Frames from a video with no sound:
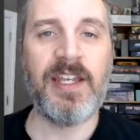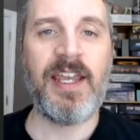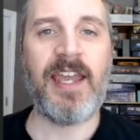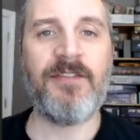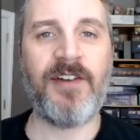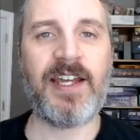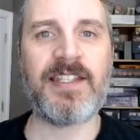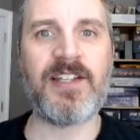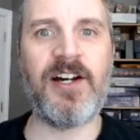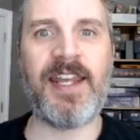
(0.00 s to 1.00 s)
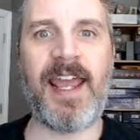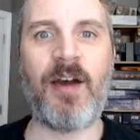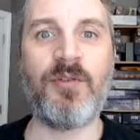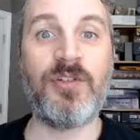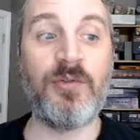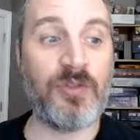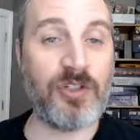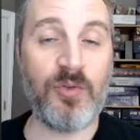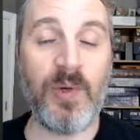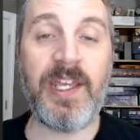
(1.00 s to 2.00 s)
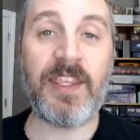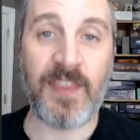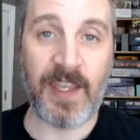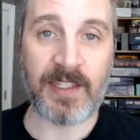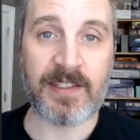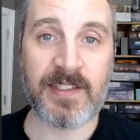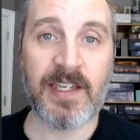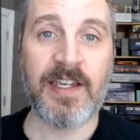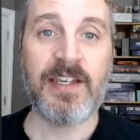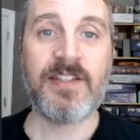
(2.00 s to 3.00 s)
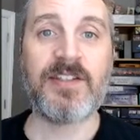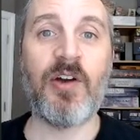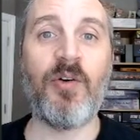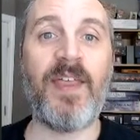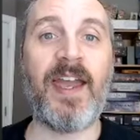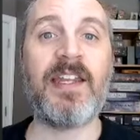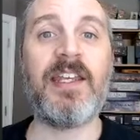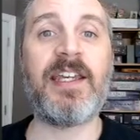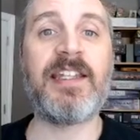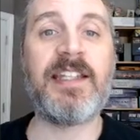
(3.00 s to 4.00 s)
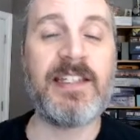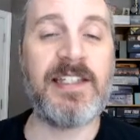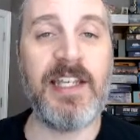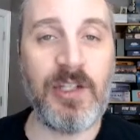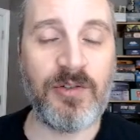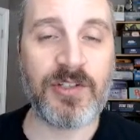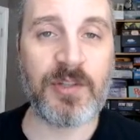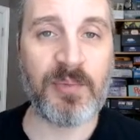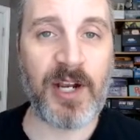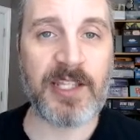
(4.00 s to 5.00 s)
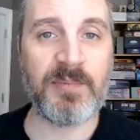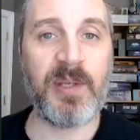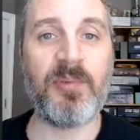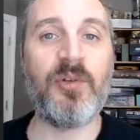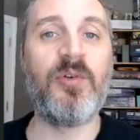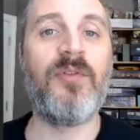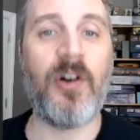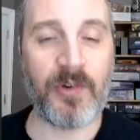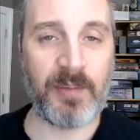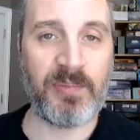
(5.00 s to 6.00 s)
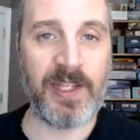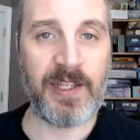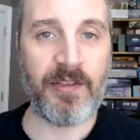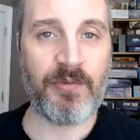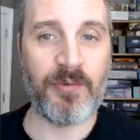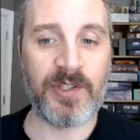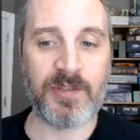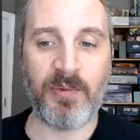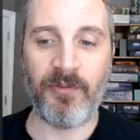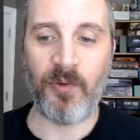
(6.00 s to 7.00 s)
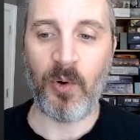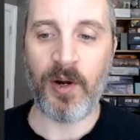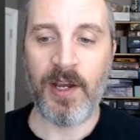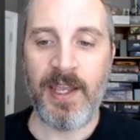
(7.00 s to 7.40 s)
advice on how to tweak things so that it can continue to surprise people who have already played through this before.